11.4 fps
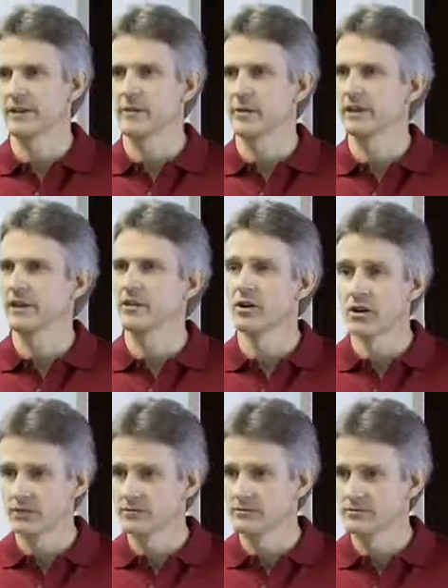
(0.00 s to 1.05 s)
to think about money at
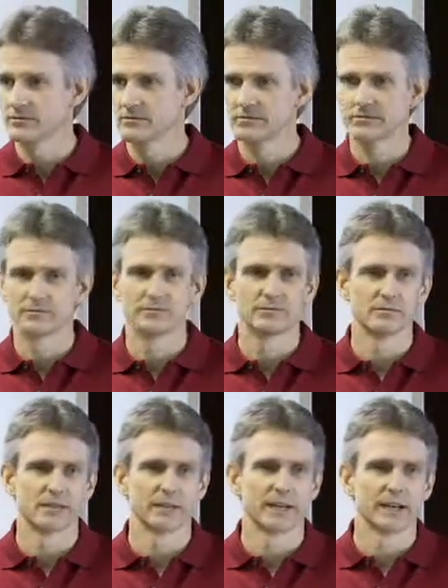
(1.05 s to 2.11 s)
all.
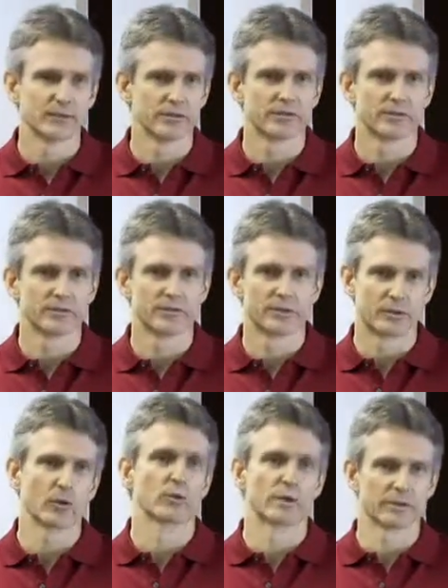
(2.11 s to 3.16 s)
And that was a
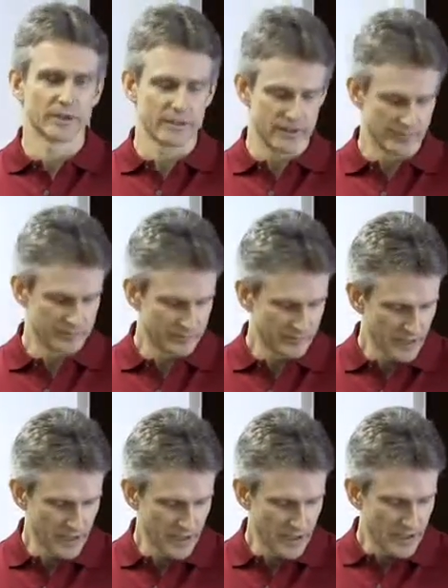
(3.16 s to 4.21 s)
total revelation.
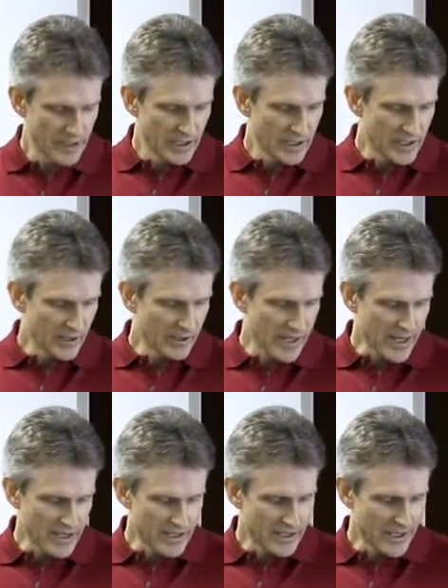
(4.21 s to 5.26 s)

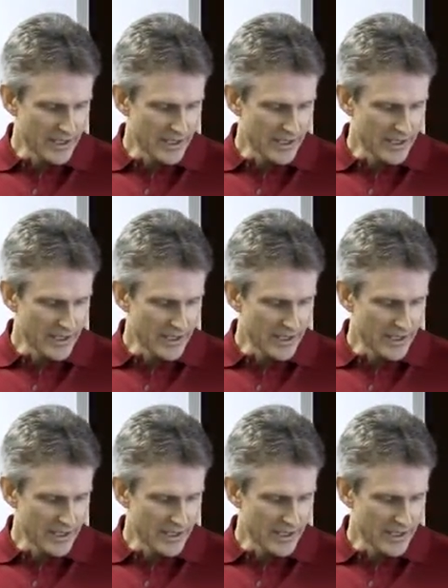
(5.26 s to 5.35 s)
Okay,